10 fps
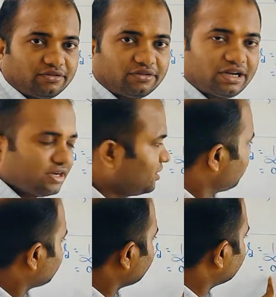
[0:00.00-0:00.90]
right?
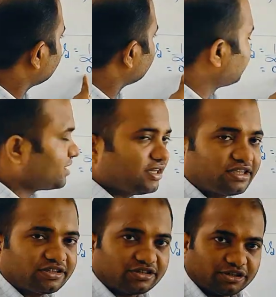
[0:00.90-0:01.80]
So Vergence of light is
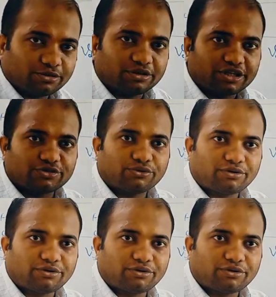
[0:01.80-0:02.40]
0. There is no